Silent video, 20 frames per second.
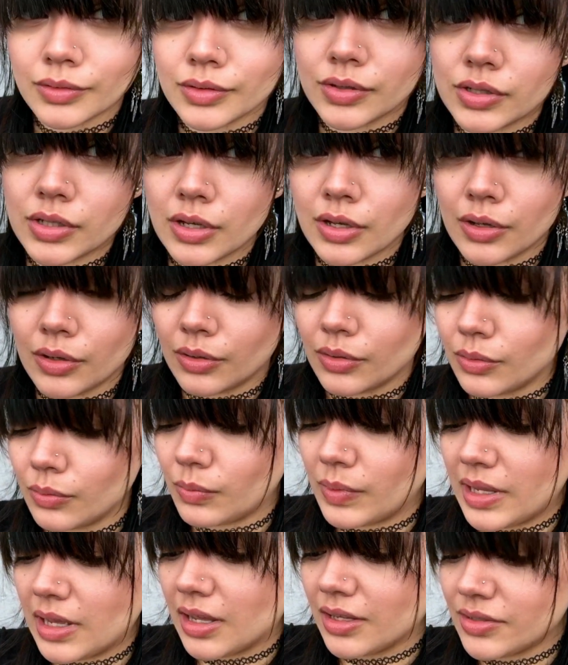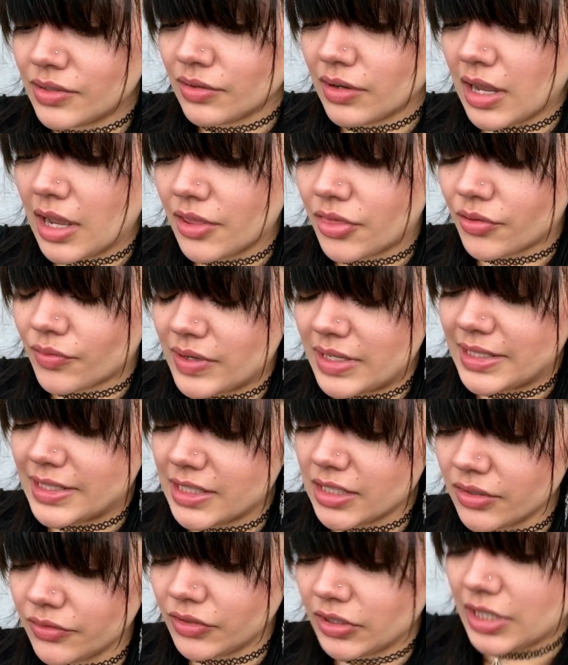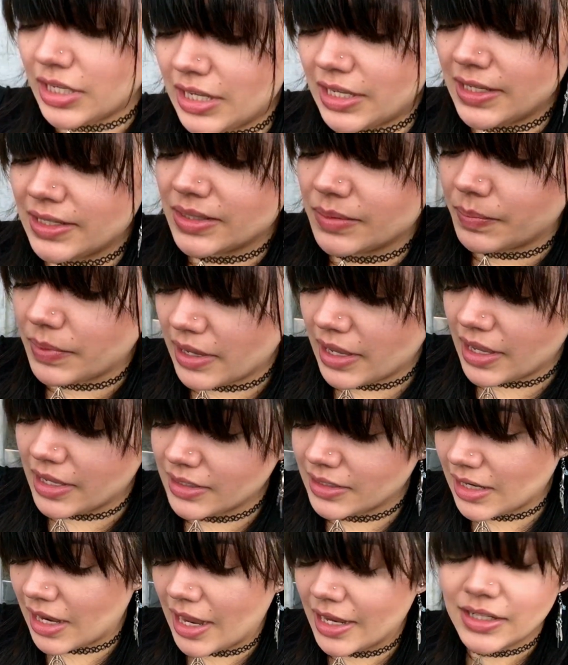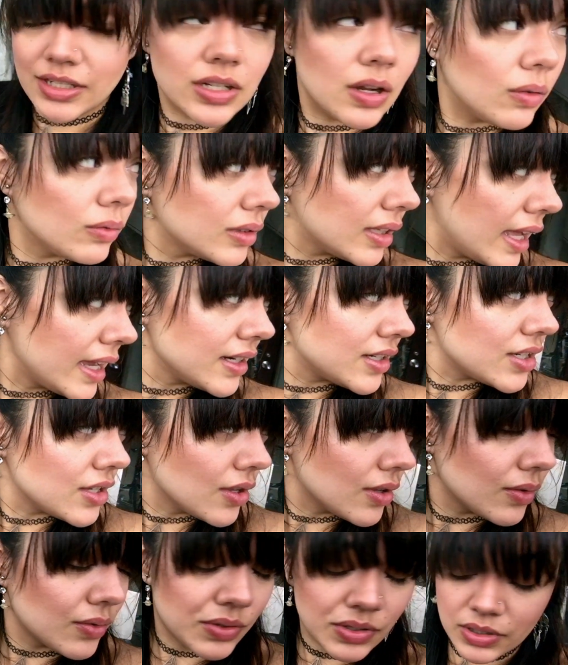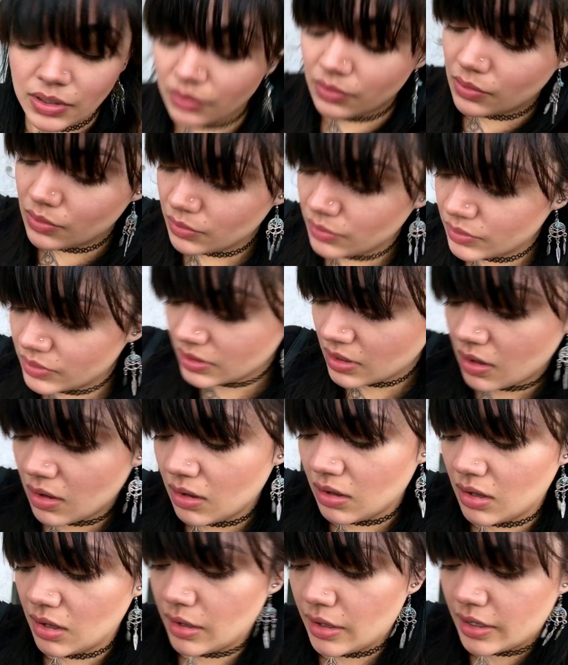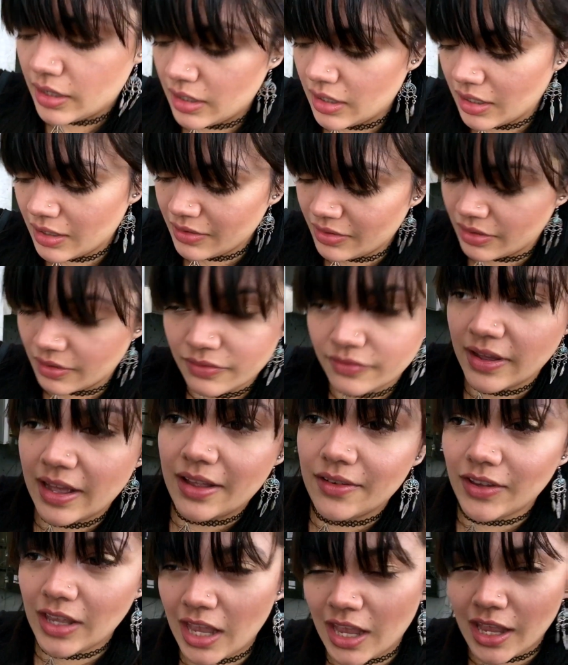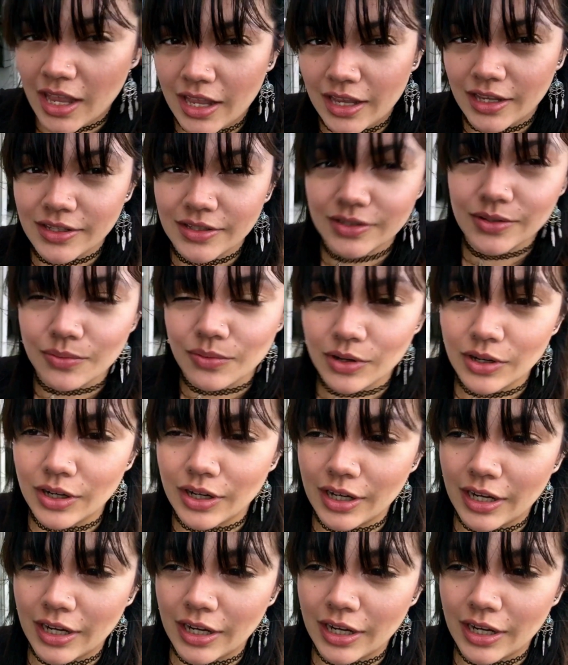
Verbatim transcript: So we also got three silver keys, but I don't like to use those on the 5Ks or